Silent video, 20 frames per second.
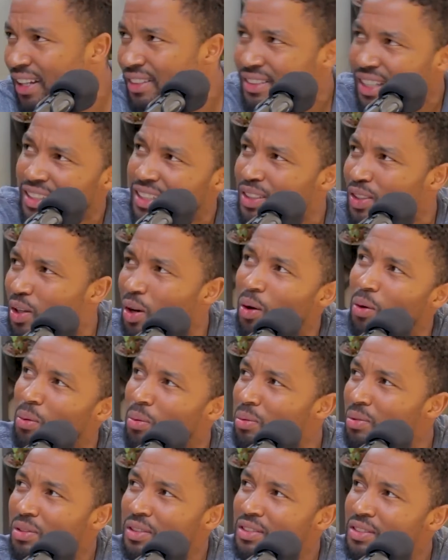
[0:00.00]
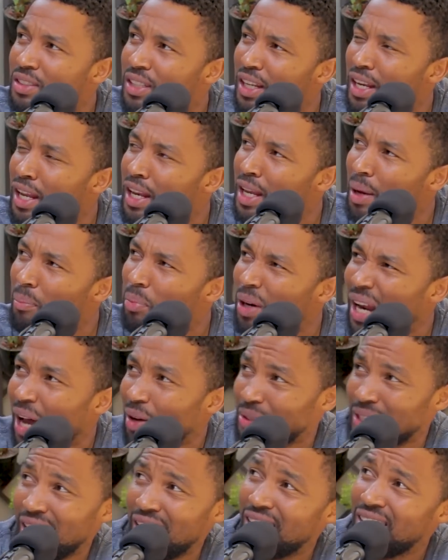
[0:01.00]
touch and go. Pull
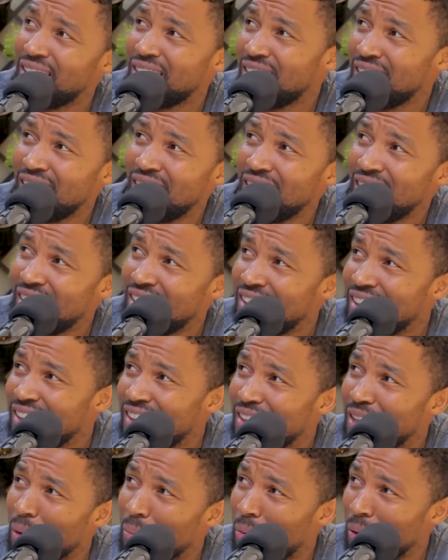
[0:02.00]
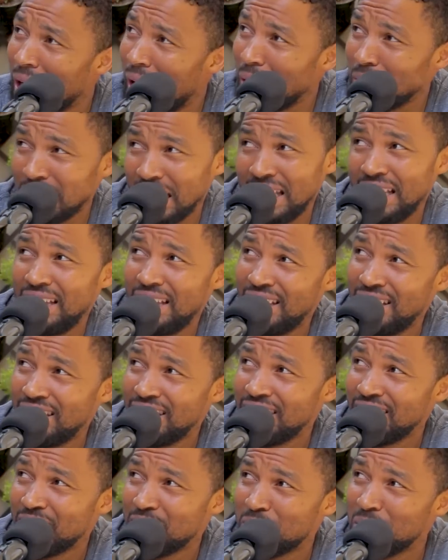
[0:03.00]
out. Pull out.
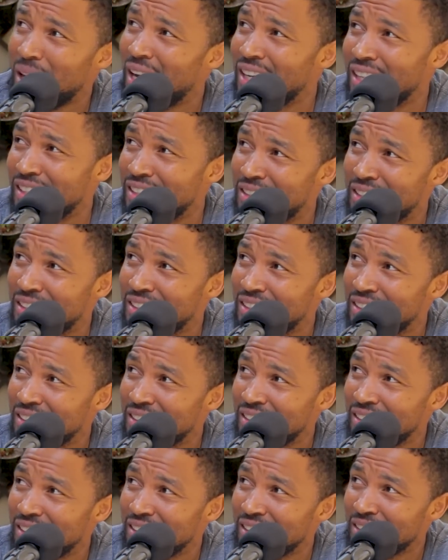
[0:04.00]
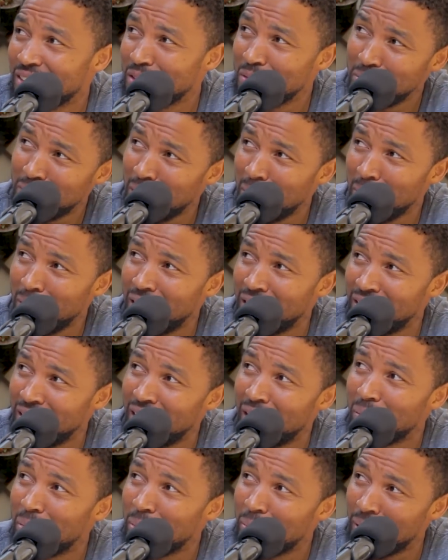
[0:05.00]
Zwanish.
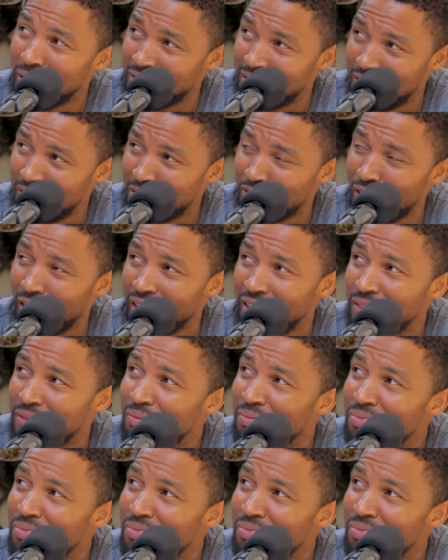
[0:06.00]
But it's fine.